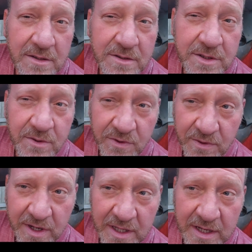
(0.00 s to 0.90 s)

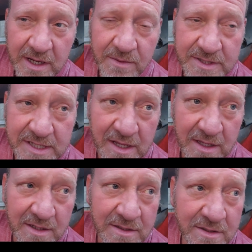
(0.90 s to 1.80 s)
2.3 that he was
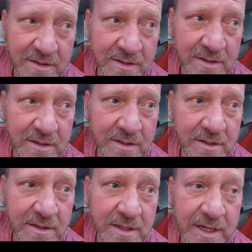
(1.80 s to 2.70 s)
selling.
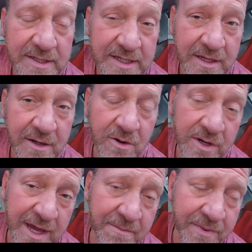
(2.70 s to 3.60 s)
Her
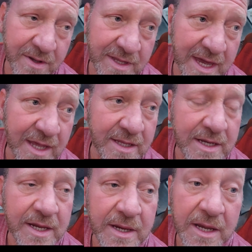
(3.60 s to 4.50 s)
dad bought that, and
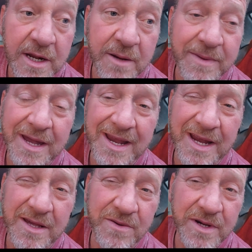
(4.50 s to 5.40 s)
then he ended up buying an
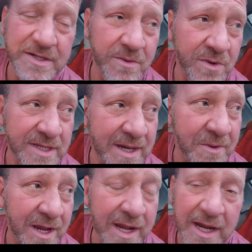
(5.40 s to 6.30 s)
83. So at one time
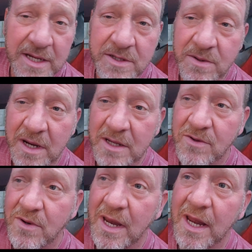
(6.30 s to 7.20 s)
we had an 82,
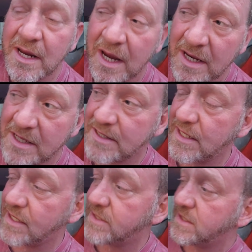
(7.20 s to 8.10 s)
83, and an
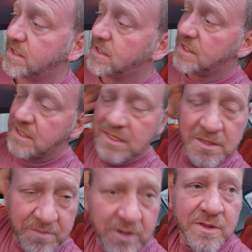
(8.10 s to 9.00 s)
86.
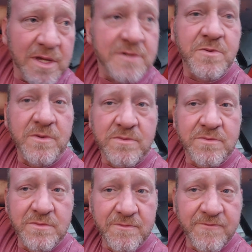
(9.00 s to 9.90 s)
Both of his were
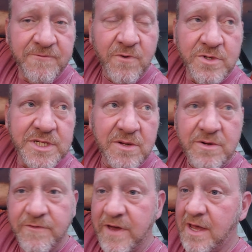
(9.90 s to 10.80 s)

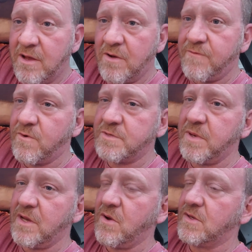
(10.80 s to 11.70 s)
four-cylinder,
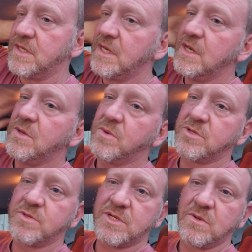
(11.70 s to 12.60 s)
4-speed cars,
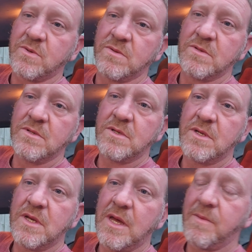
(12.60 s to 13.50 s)
which was cool.
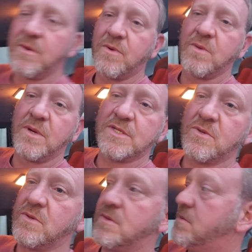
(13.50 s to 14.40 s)
I mean, it really was
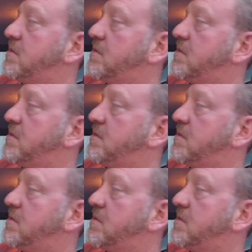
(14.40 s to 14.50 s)
cool.